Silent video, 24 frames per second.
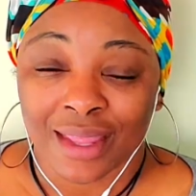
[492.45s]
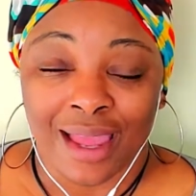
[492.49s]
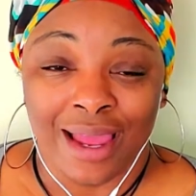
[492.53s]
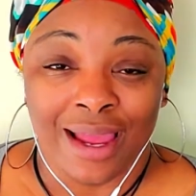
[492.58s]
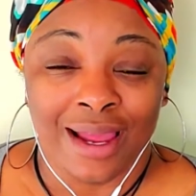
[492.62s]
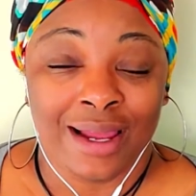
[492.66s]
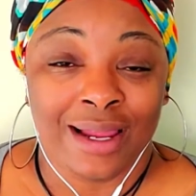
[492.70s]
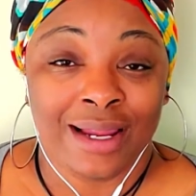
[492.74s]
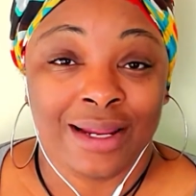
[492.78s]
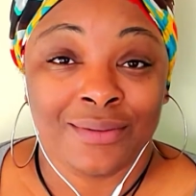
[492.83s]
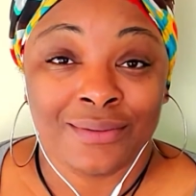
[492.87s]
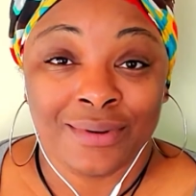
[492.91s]

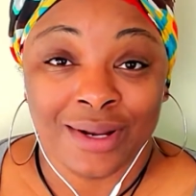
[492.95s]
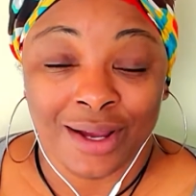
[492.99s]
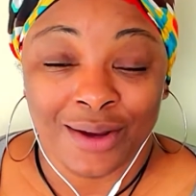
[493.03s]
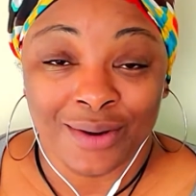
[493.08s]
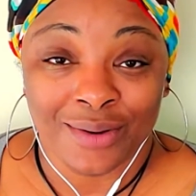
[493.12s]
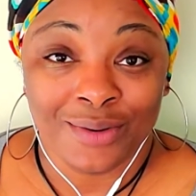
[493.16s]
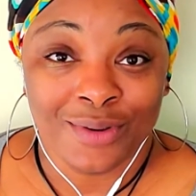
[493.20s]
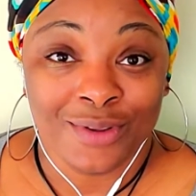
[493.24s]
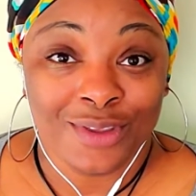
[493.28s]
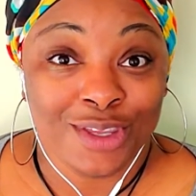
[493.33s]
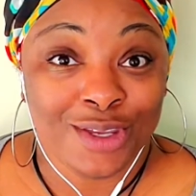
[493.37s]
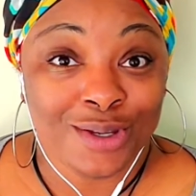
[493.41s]
I don't
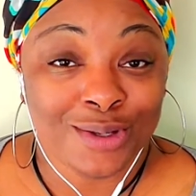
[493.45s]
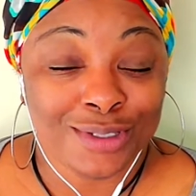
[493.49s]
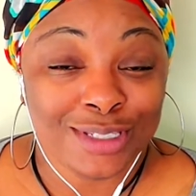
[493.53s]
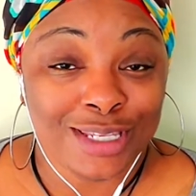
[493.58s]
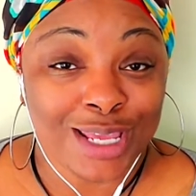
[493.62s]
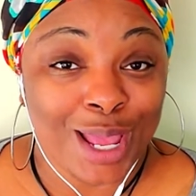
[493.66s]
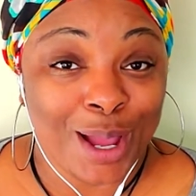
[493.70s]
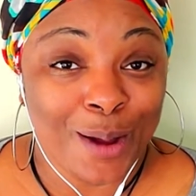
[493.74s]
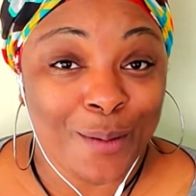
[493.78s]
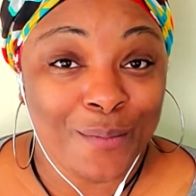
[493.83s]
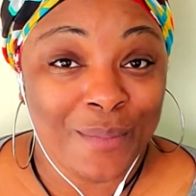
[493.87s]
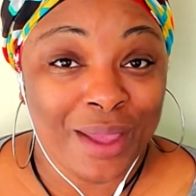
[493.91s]
know. You
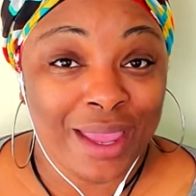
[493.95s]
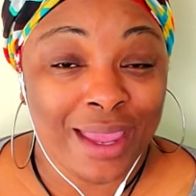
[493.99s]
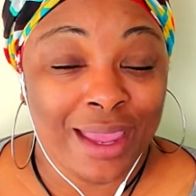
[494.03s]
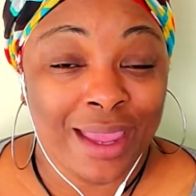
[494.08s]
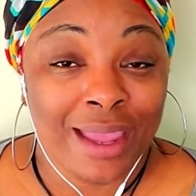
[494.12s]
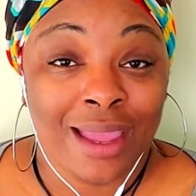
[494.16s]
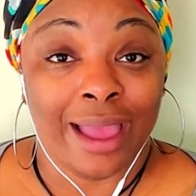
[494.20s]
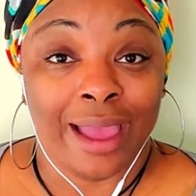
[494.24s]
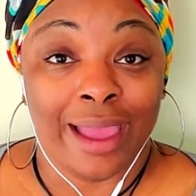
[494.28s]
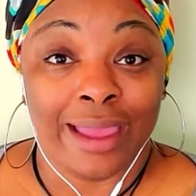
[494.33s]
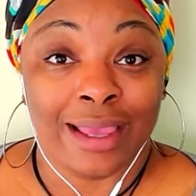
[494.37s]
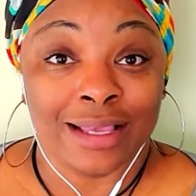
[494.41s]
tell
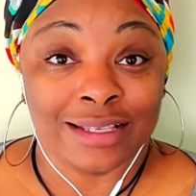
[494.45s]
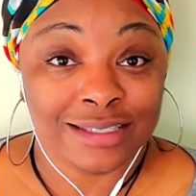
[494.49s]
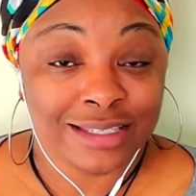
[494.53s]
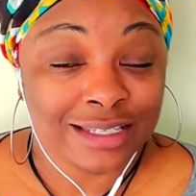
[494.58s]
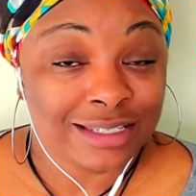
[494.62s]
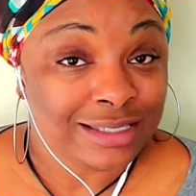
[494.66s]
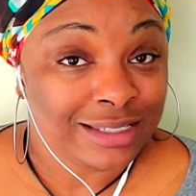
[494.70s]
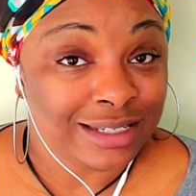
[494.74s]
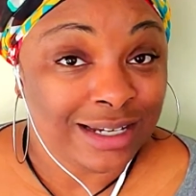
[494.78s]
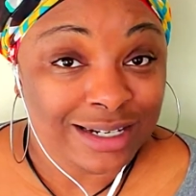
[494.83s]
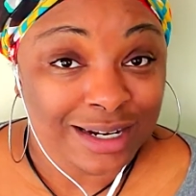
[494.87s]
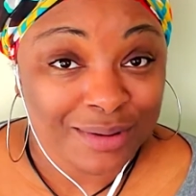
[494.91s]
me, is
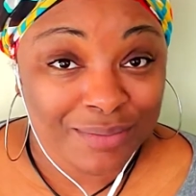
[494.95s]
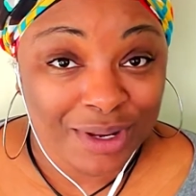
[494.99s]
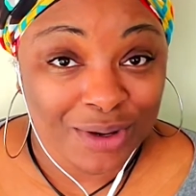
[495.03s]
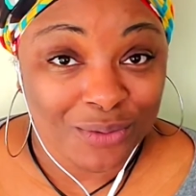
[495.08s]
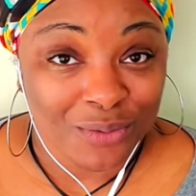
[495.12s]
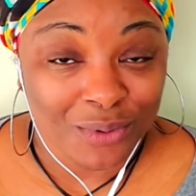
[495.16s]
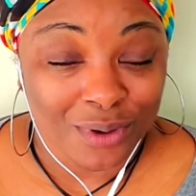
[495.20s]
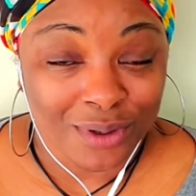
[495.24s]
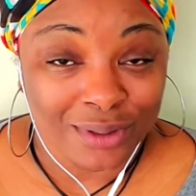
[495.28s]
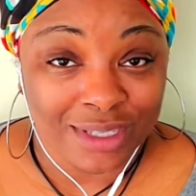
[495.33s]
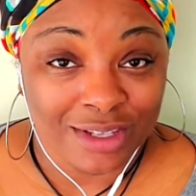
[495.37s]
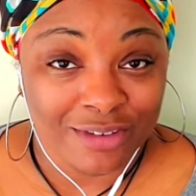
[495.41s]
this going to be
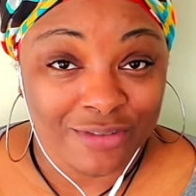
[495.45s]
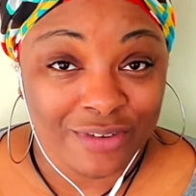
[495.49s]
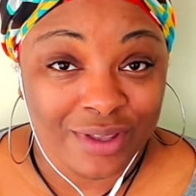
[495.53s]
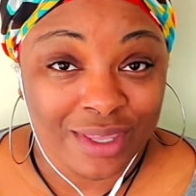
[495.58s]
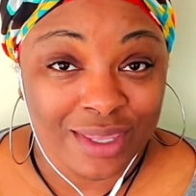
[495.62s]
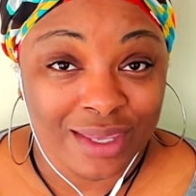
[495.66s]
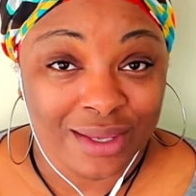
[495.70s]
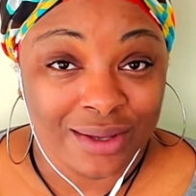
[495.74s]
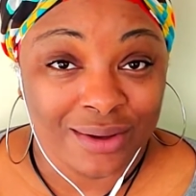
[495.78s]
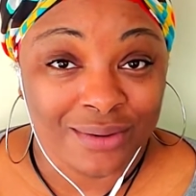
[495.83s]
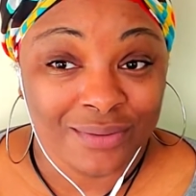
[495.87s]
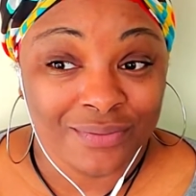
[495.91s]
worth it for
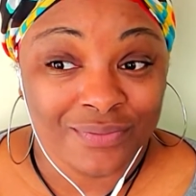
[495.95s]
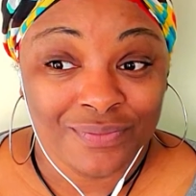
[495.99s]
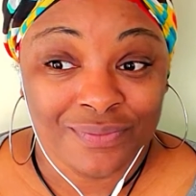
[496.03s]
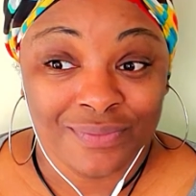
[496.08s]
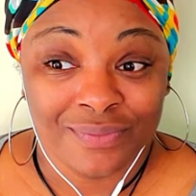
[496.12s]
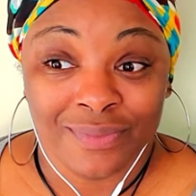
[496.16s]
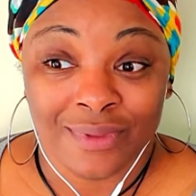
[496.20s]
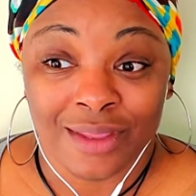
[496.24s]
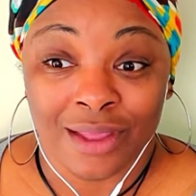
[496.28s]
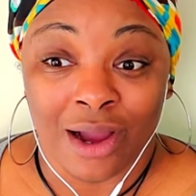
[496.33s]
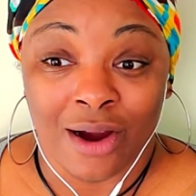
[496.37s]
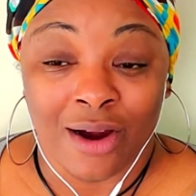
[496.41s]
you?
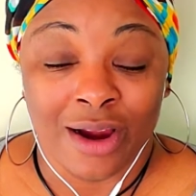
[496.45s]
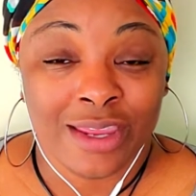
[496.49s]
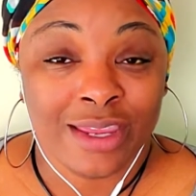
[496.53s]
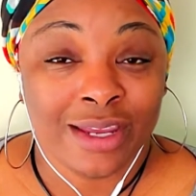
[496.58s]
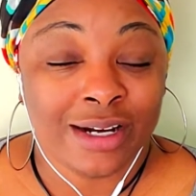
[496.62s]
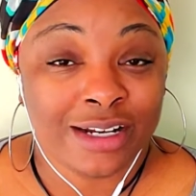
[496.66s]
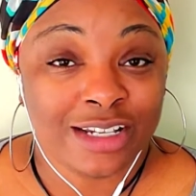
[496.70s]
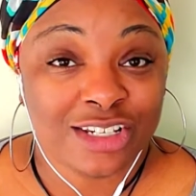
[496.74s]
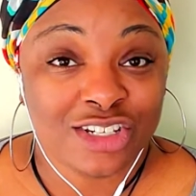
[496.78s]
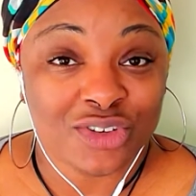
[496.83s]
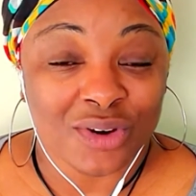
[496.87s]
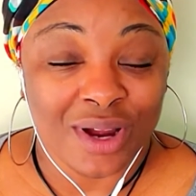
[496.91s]
Are you
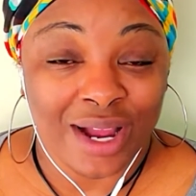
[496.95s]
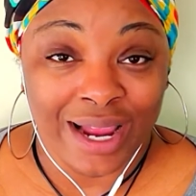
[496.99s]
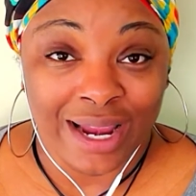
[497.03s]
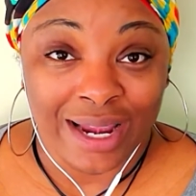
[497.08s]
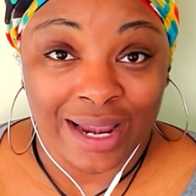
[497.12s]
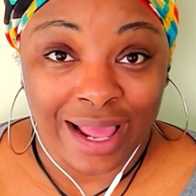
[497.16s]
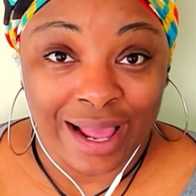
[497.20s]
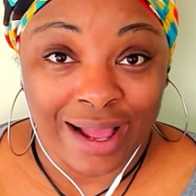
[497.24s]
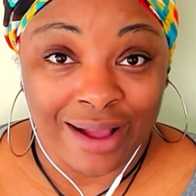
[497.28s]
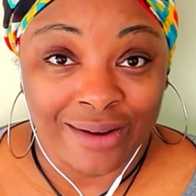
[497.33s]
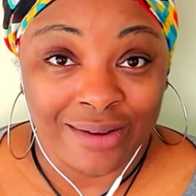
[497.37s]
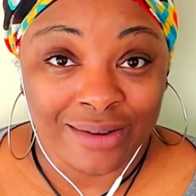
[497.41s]
going to try
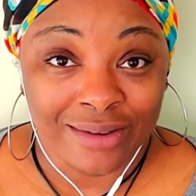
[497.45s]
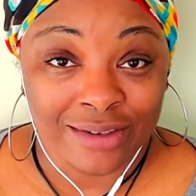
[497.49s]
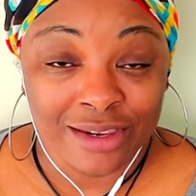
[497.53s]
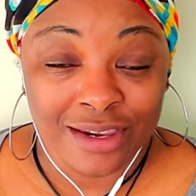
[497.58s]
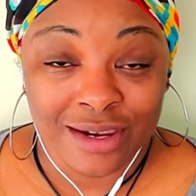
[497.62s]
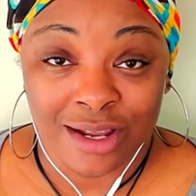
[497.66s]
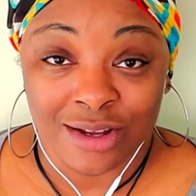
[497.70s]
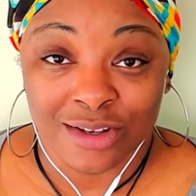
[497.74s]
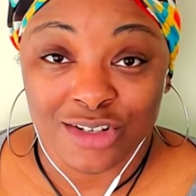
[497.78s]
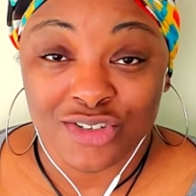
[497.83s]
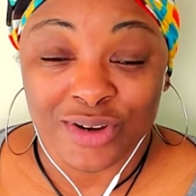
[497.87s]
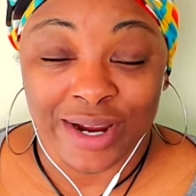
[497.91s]
it out?
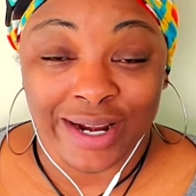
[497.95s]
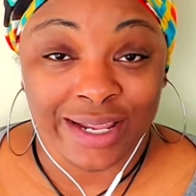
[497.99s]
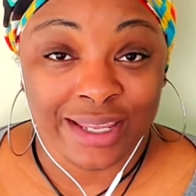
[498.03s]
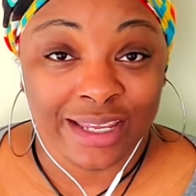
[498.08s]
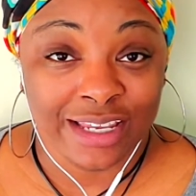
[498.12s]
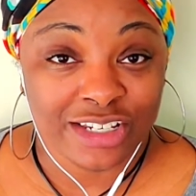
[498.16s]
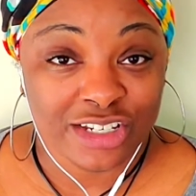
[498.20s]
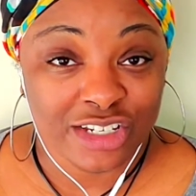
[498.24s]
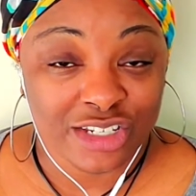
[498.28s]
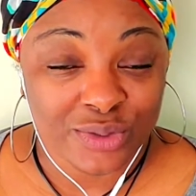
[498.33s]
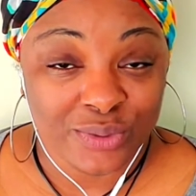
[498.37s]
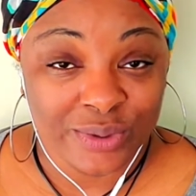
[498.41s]
Try to
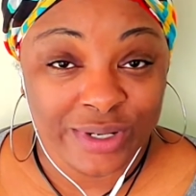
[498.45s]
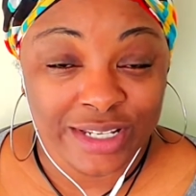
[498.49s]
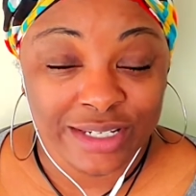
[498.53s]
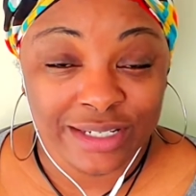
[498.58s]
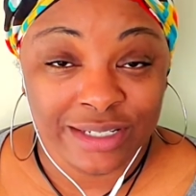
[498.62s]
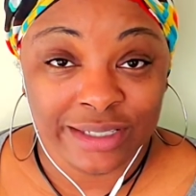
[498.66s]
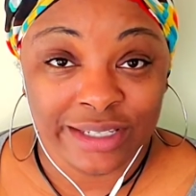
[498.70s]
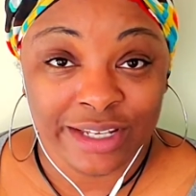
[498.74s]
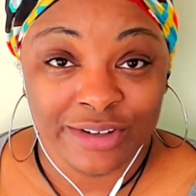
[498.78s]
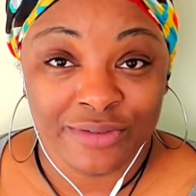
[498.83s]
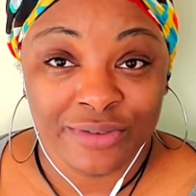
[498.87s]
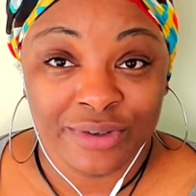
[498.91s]
get your 20
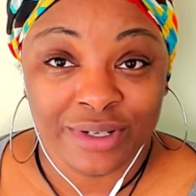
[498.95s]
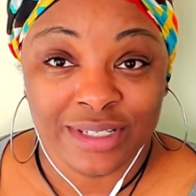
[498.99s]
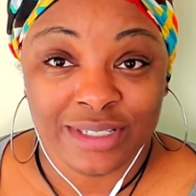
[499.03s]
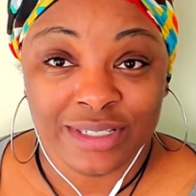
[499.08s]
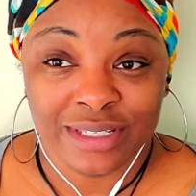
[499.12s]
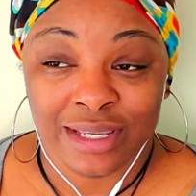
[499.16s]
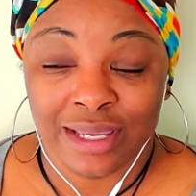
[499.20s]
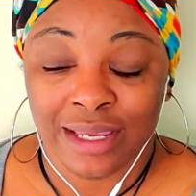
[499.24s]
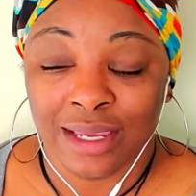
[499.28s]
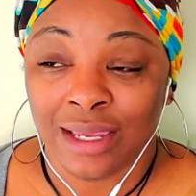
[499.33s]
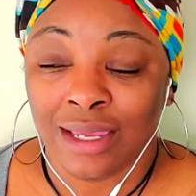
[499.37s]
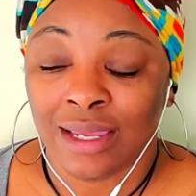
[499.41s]

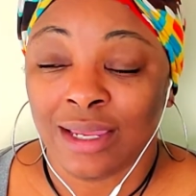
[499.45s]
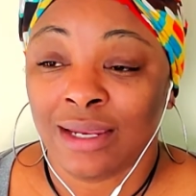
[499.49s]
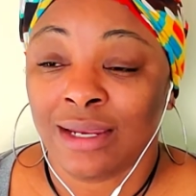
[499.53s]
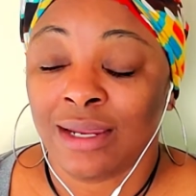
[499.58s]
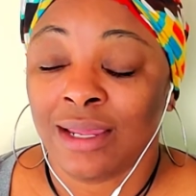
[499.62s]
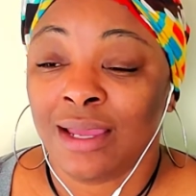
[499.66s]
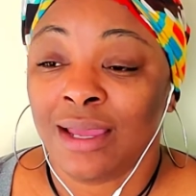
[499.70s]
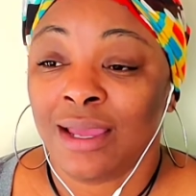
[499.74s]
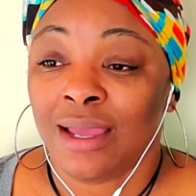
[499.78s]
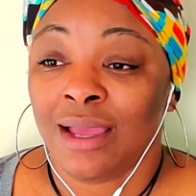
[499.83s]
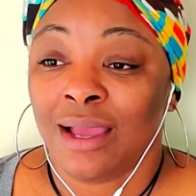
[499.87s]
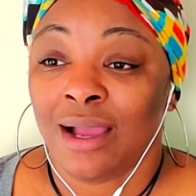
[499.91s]
deliveries in.